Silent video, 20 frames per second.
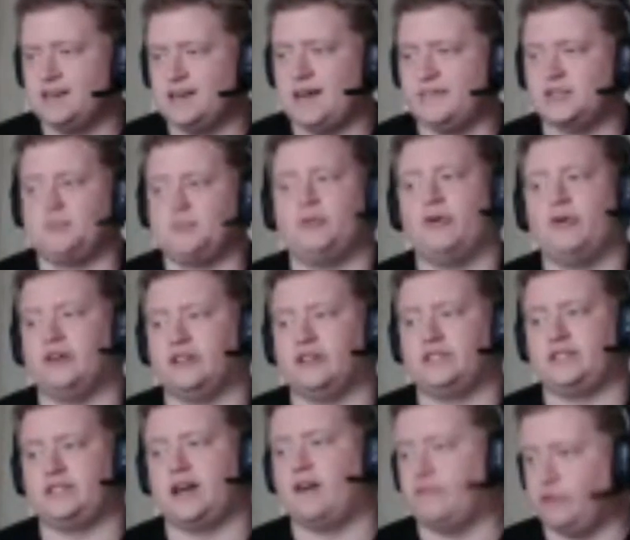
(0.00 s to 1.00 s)
At this point,
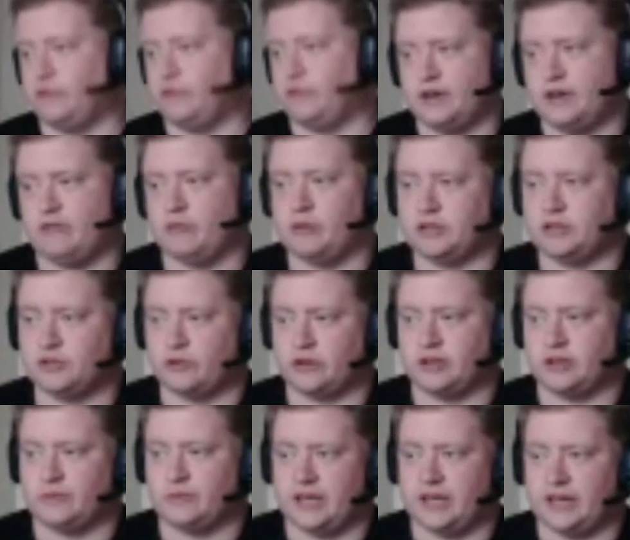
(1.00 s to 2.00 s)
it's doubtful you'll ever be
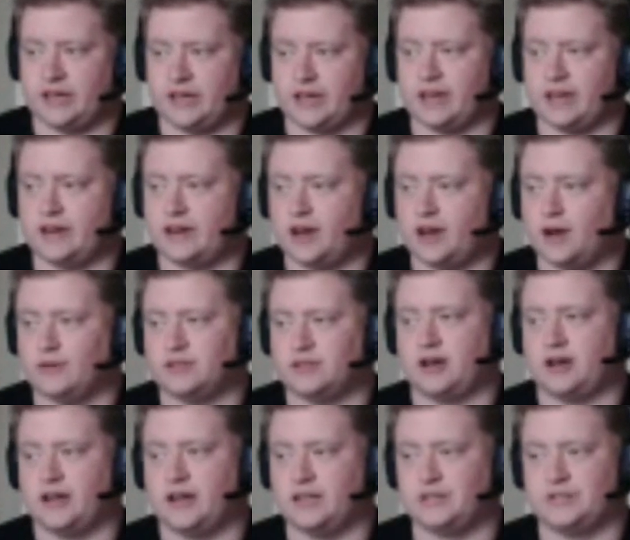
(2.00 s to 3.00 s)
talking to me again. I
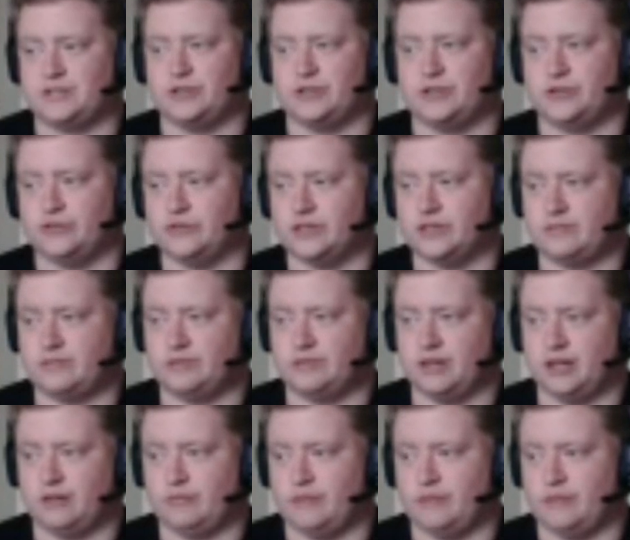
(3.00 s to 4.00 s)
was hired just to do this
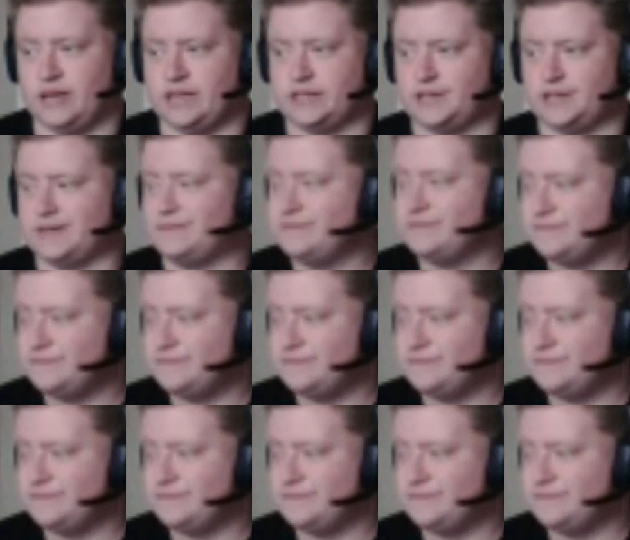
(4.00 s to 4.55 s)
little meeting.